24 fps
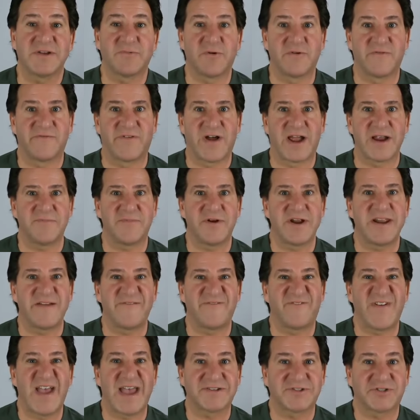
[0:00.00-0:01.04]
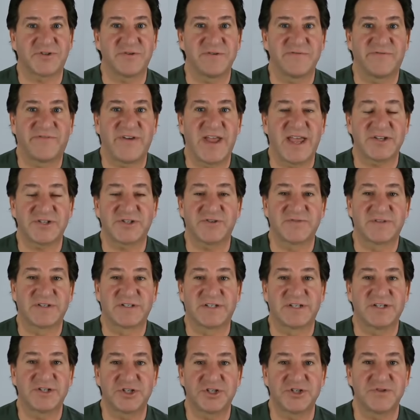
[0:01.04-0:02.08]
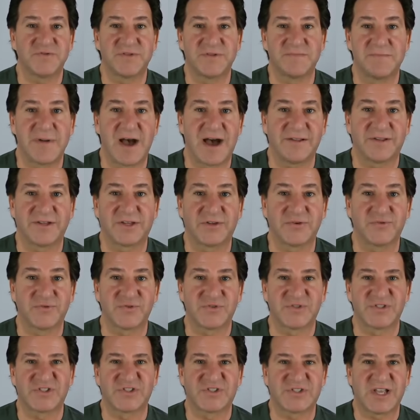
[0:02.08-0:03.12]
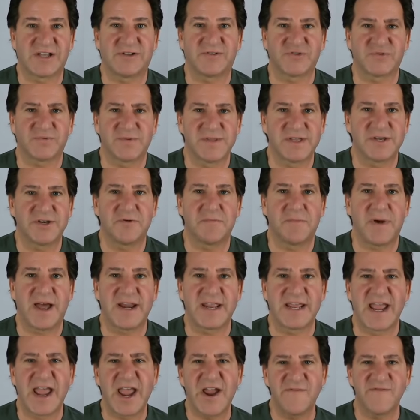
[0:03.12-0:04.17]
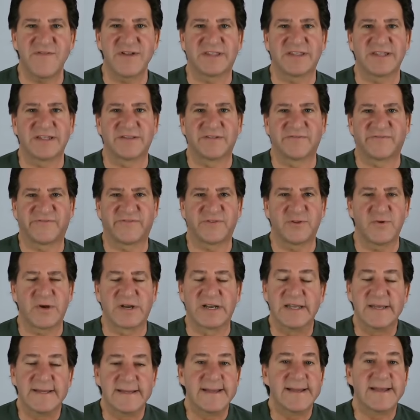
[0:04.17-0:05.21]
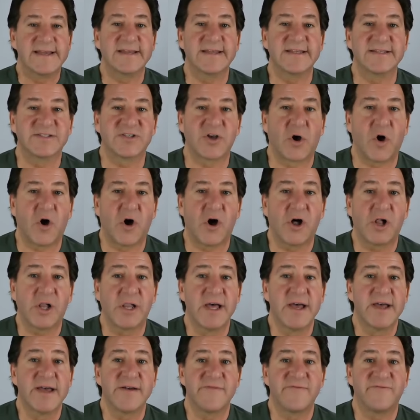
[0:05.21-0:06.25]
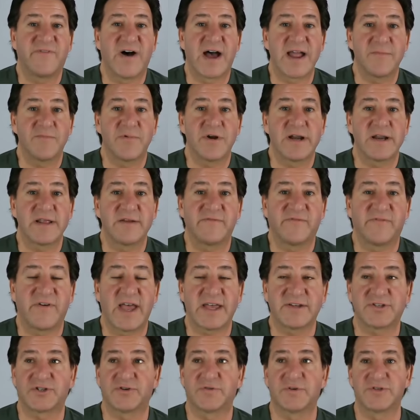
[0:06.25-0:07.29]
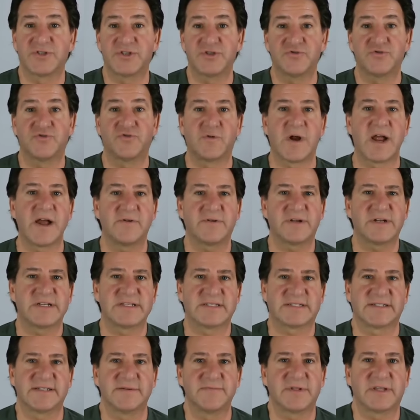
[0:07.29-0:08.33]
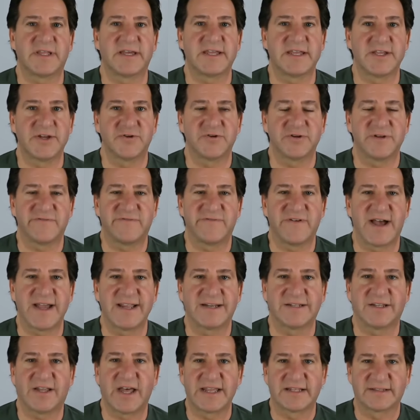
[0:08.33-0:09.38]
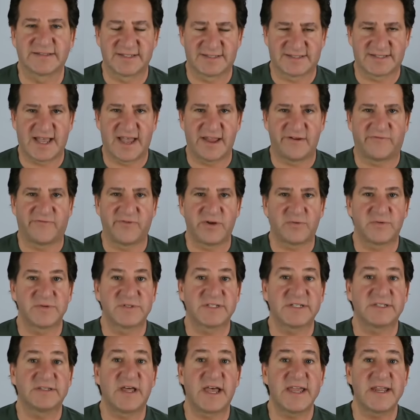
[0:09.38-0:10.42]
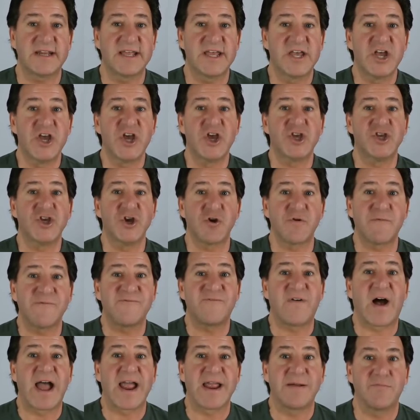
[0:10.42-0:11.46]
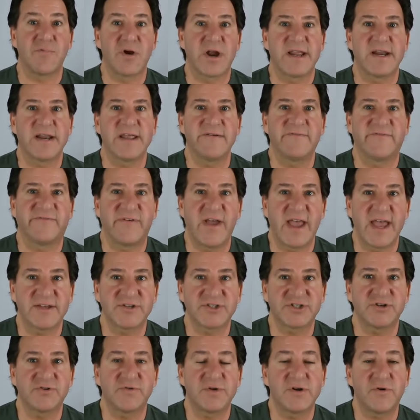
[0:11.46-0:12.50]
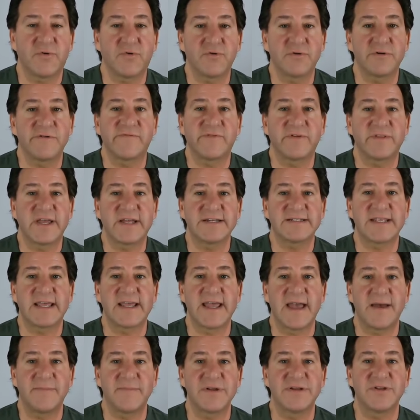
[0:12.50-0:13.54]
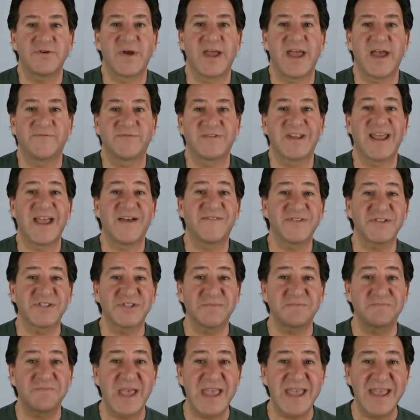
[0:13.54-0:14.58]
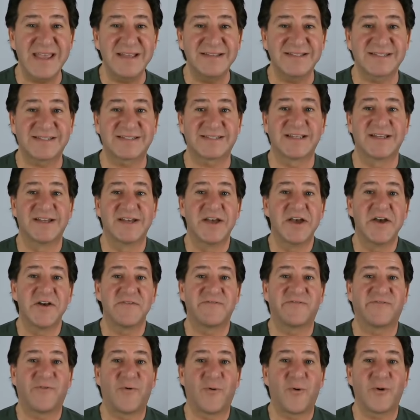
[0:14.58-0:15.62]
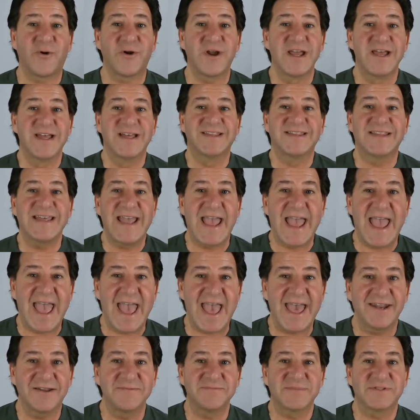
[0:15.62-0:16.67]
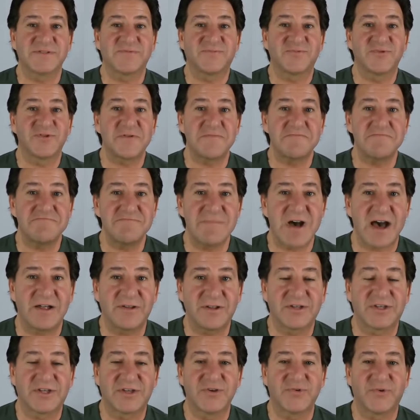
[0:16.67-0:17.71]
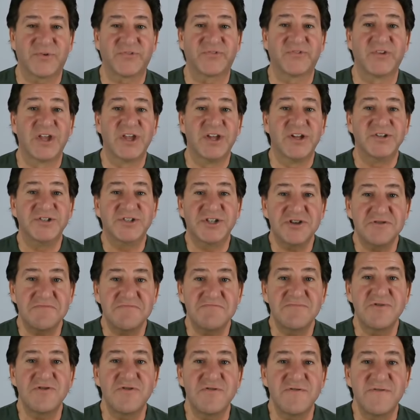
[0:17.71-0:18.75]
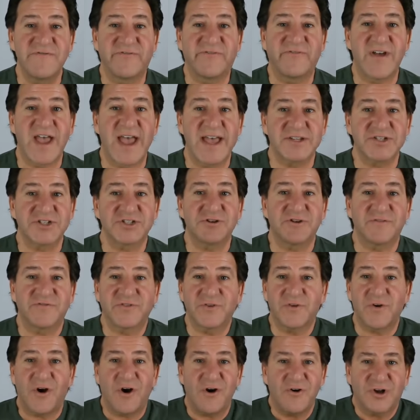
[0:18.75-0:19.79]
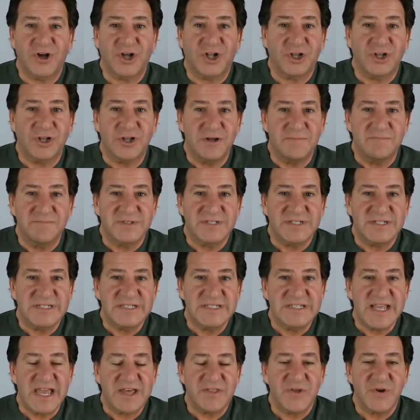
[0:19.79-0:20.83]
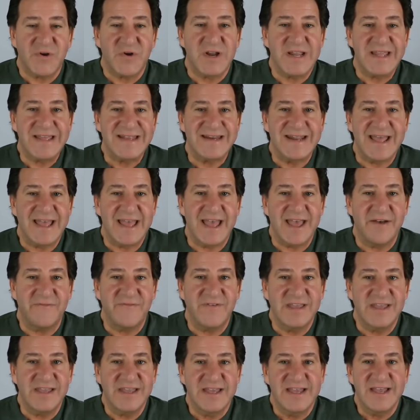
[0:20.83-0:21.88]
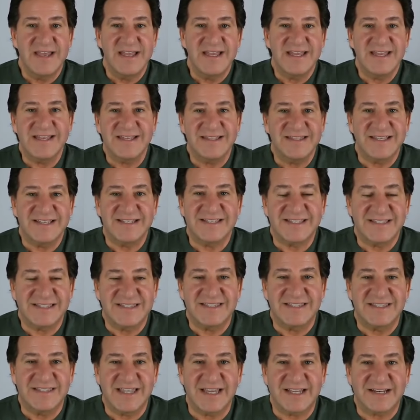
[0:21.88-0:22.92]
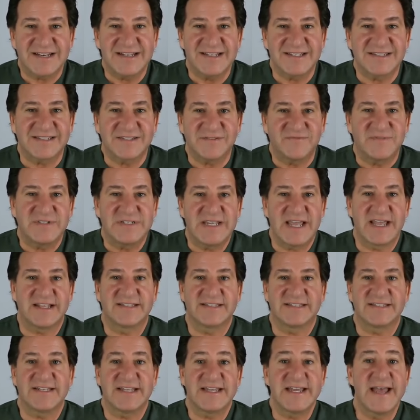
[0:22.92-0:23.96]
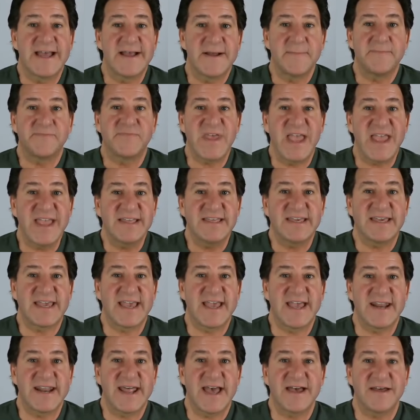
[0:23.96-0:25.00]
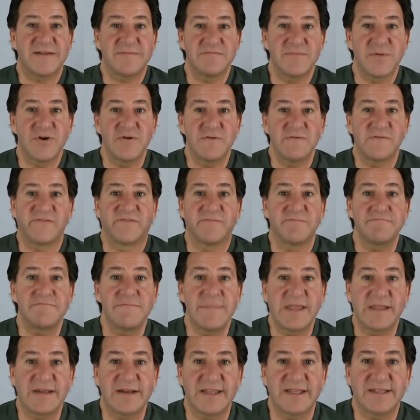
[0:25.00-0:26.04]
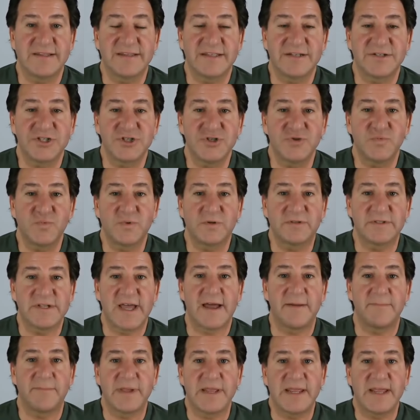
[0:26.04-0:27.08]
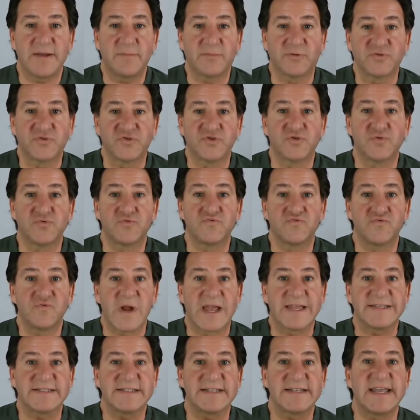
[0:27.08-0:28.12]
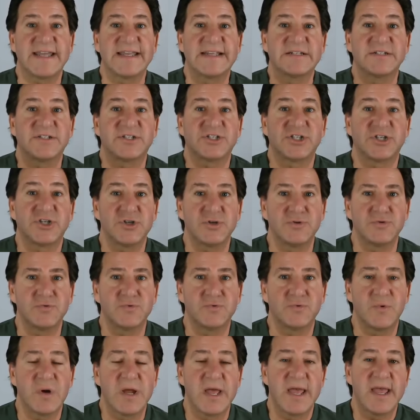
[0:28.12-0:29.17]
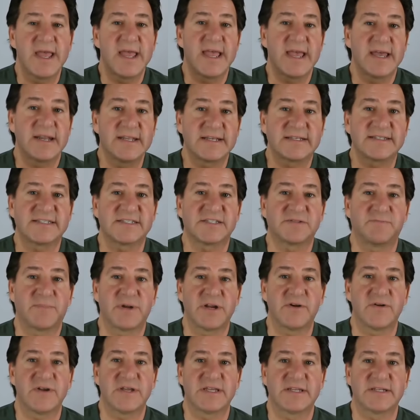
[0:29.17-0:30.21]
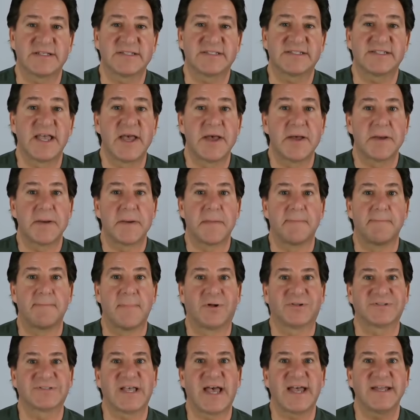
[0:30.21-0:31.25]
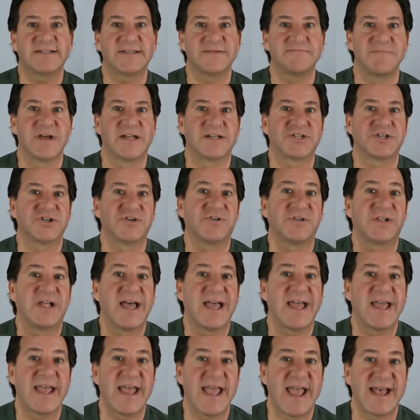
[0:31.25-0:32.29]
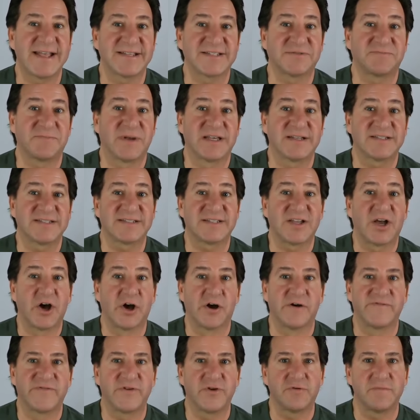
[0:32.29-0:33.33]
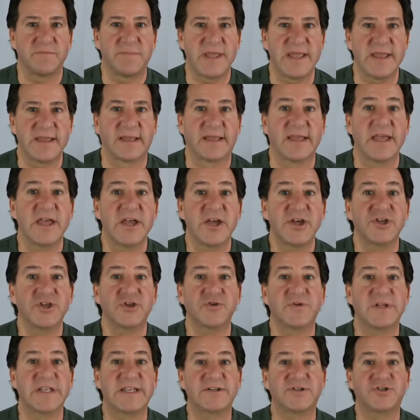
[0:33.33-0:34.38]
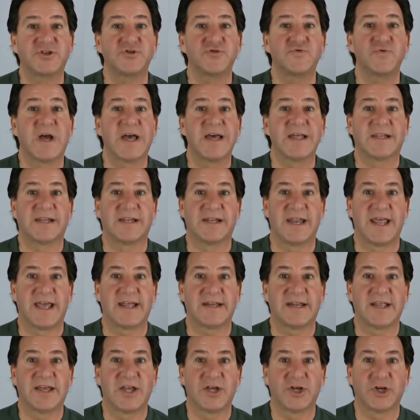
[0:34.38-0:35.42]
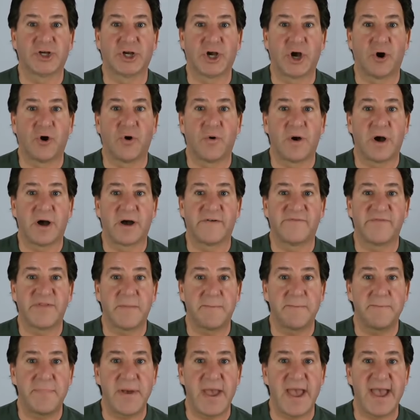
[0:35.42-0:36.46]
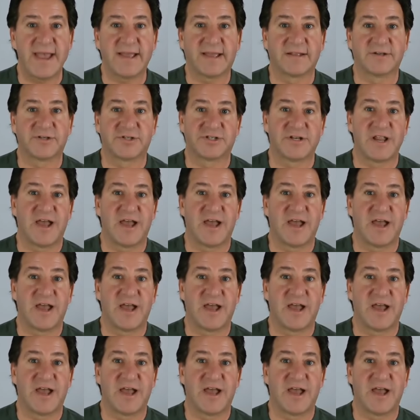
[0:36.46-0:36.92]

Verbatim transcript: We're vibrating faster and faster. The tissue, the molecules, the cells within your body, everything, the fluid is all vibrating faster. As you ground and assimilate your divine light, this high frequency light, you're vibrating faster. In order for that to happen, you have to have space for the atoms, for the molecules to move faster. If they're all clumped together and heavy in this thickness of density, they cannot move, meaning that you will not be able to resonate to and experience multidimensional aspects of your being. You need to let go of the baggage.